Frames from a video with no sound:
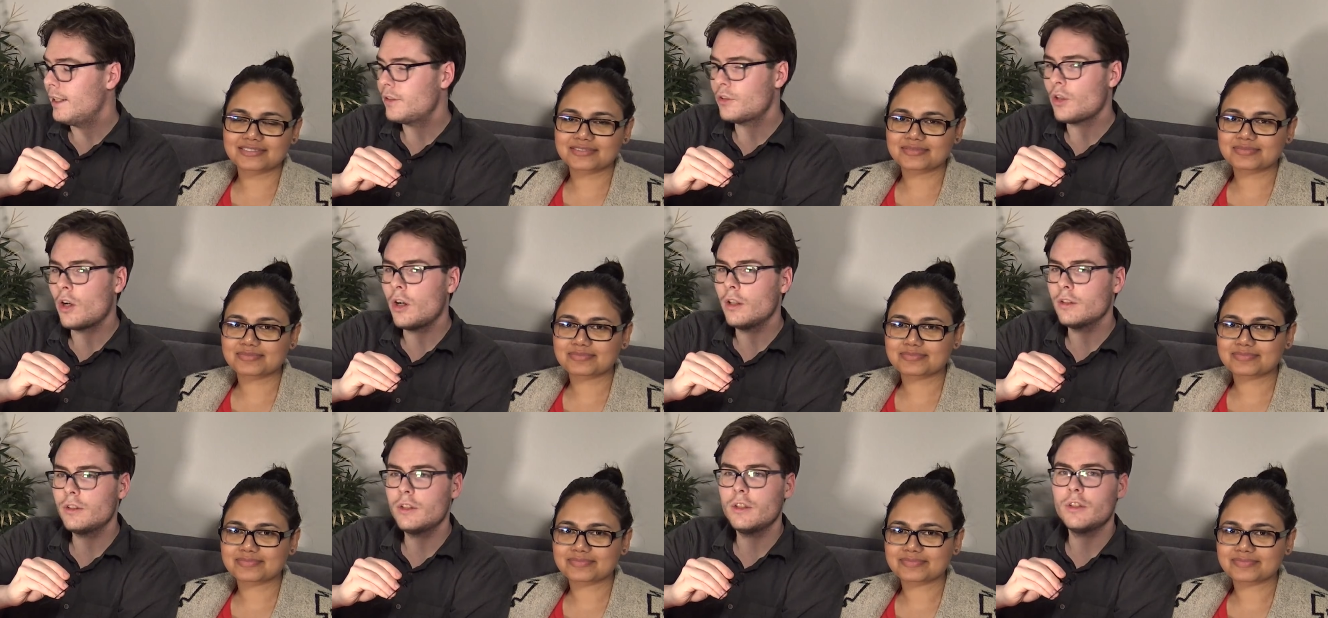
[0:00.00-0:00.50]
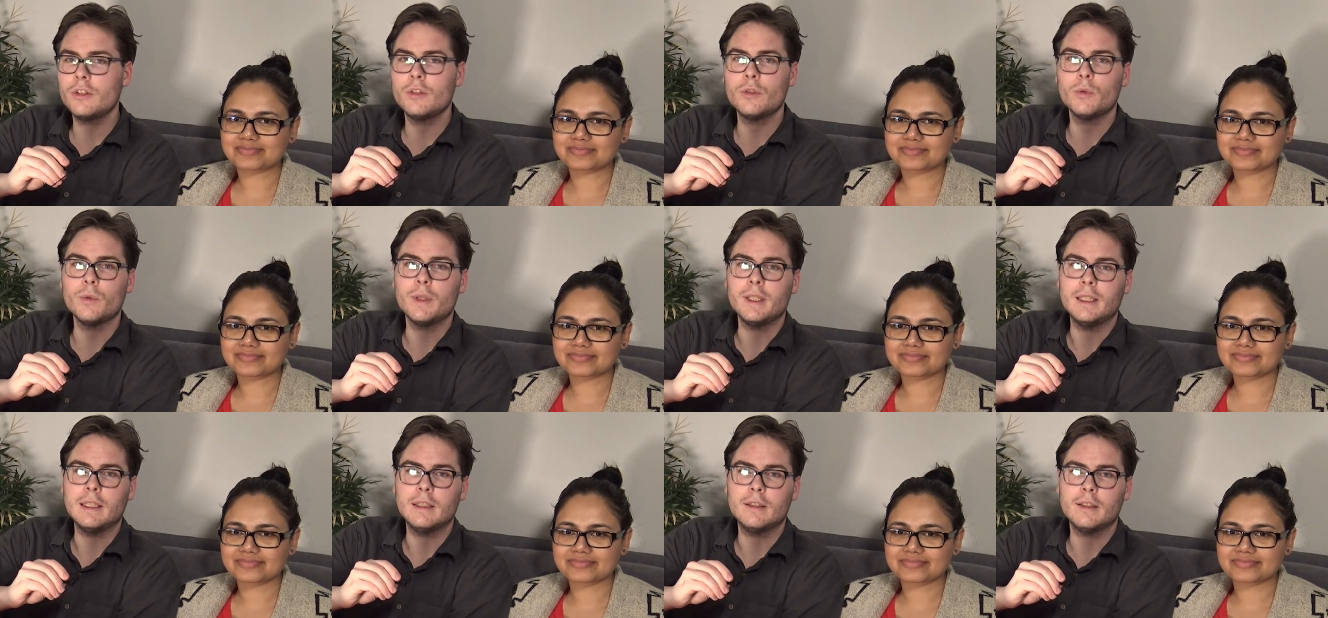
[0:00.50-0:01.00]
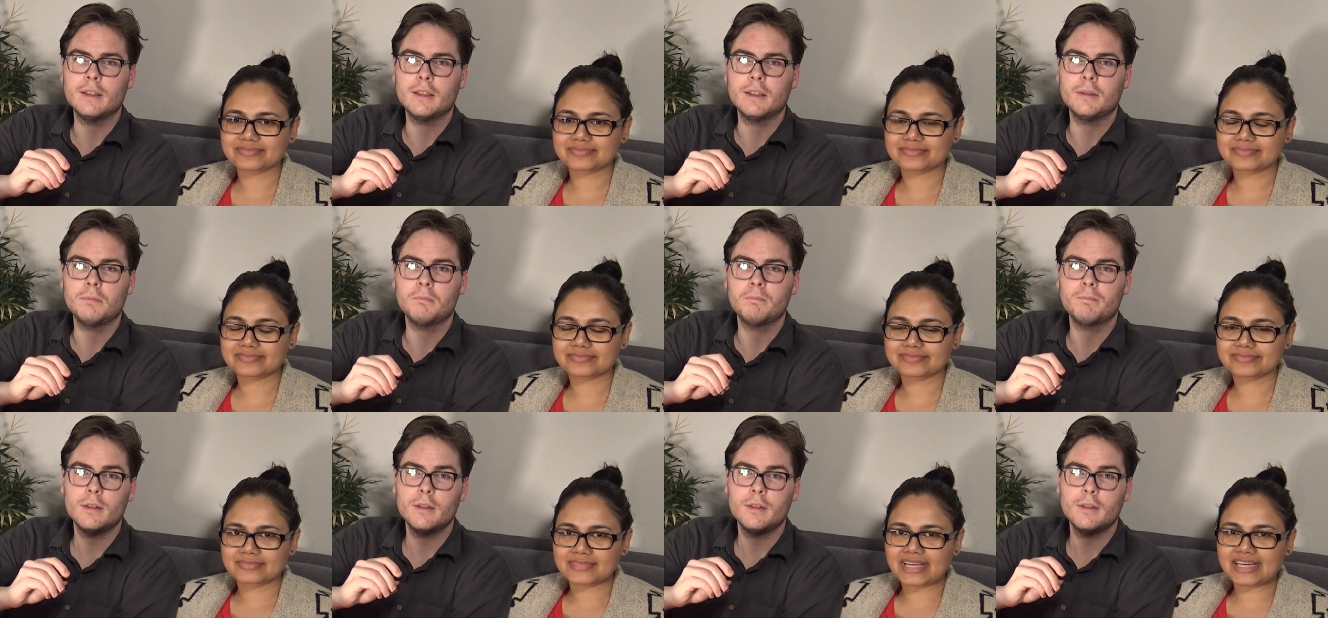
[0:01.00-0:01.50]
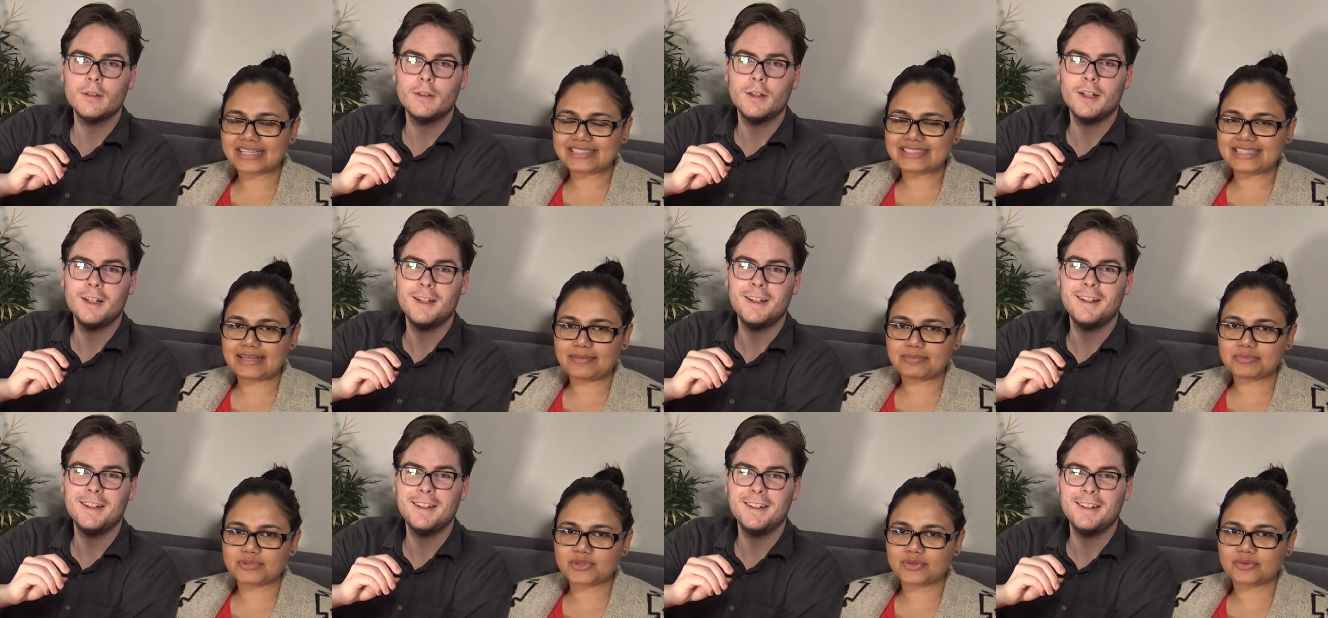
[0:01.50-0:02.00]
Speaker 1: It's hard to do anything.
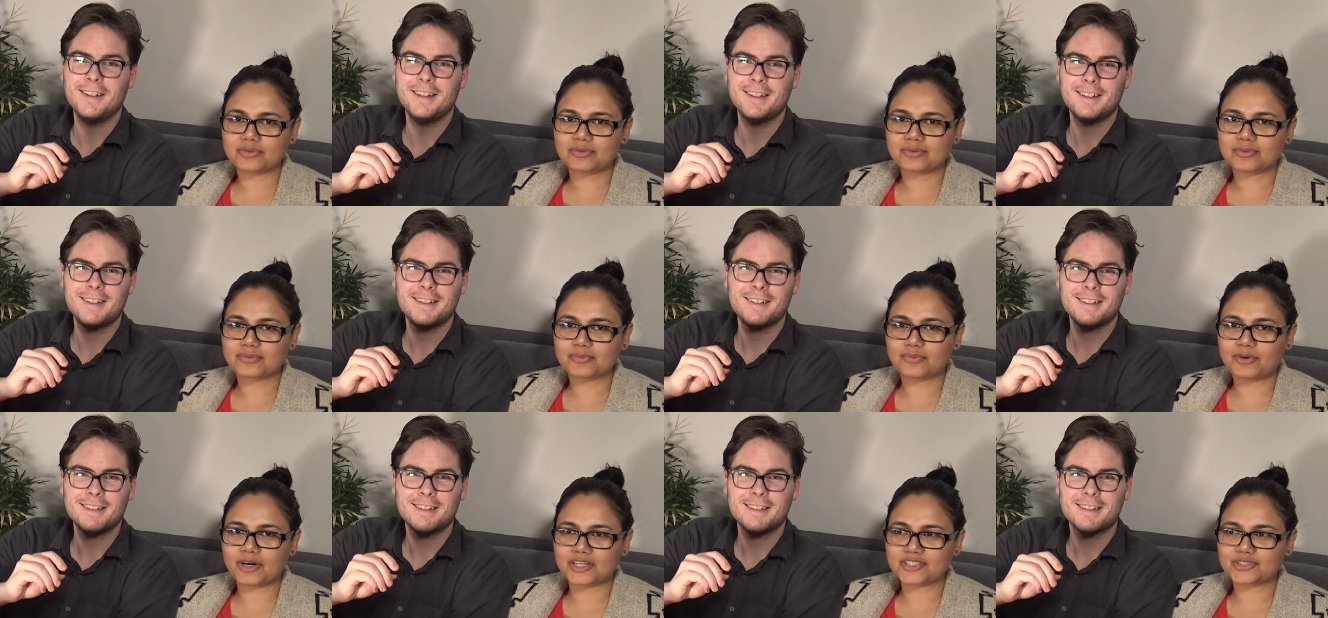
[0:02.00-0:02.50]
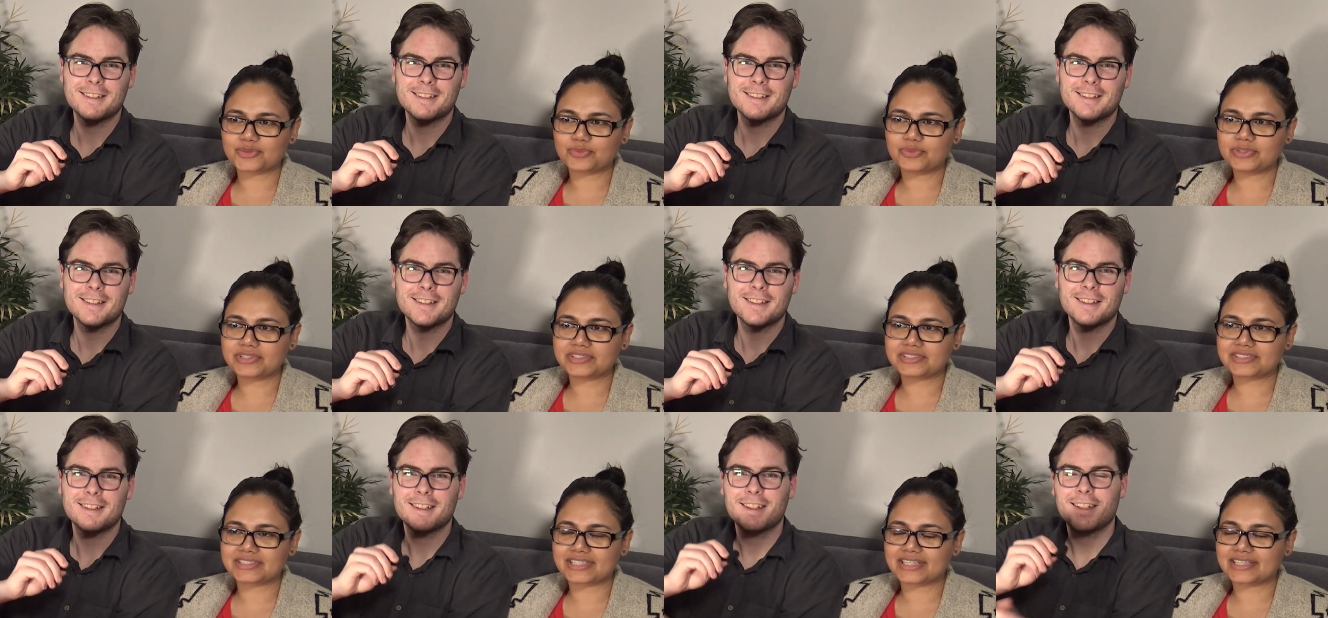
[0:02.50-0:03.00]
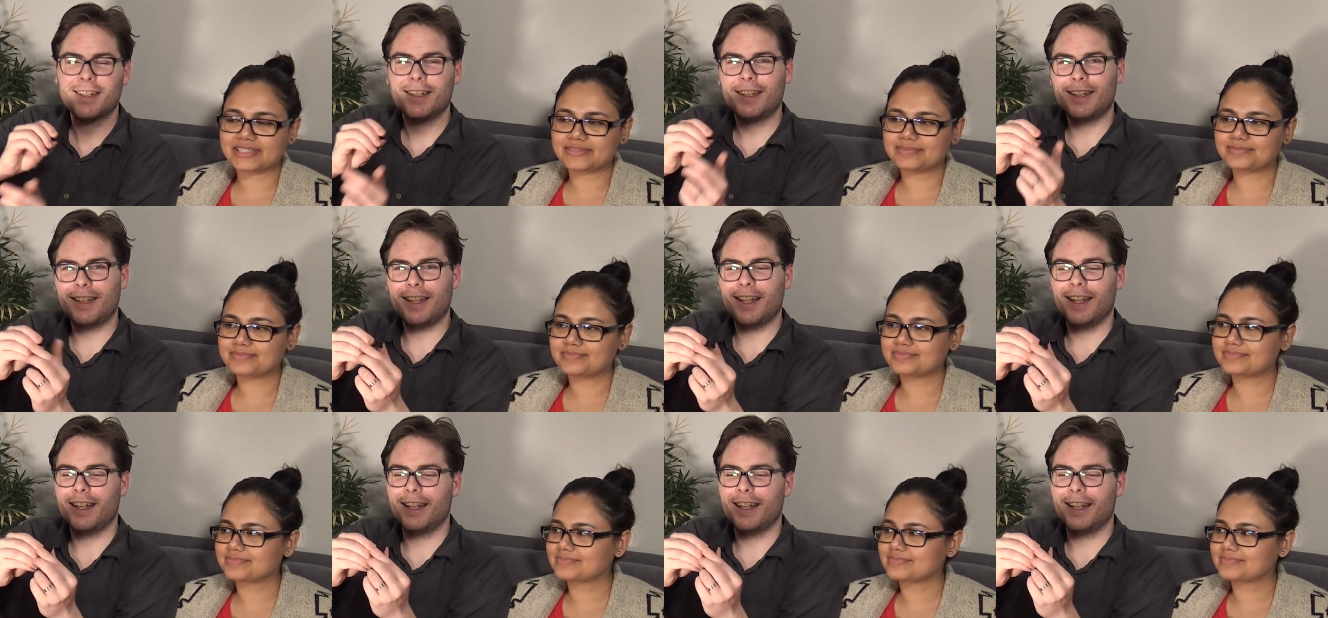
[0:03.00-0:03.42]
Speaker 2: Except watch Wheel of Time.